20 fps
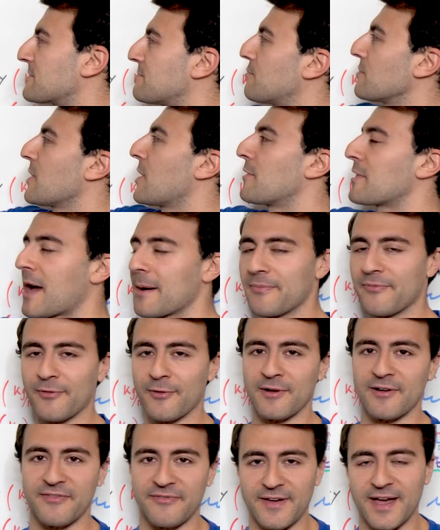it's blown up
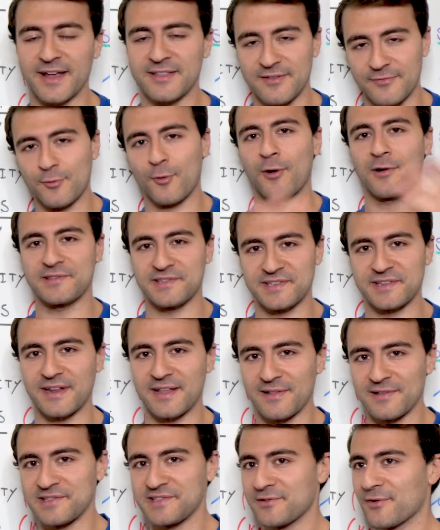for effect, of course, as an
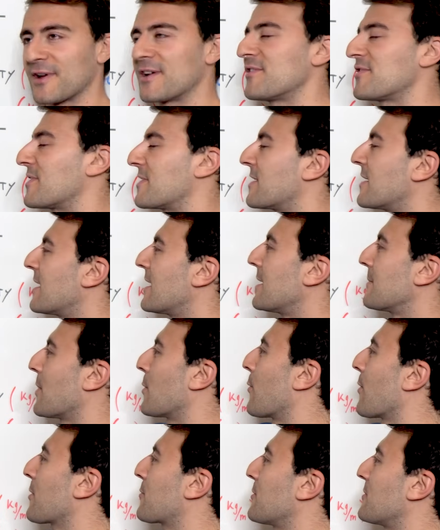illustration,
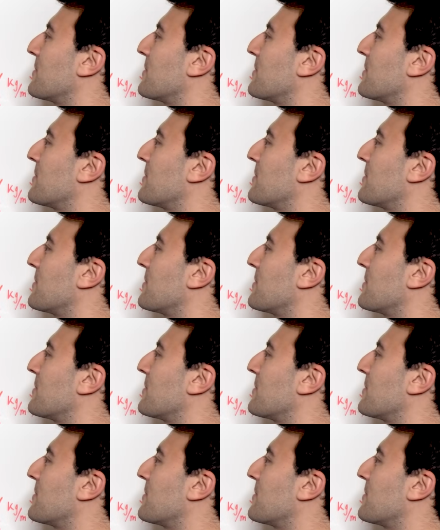but work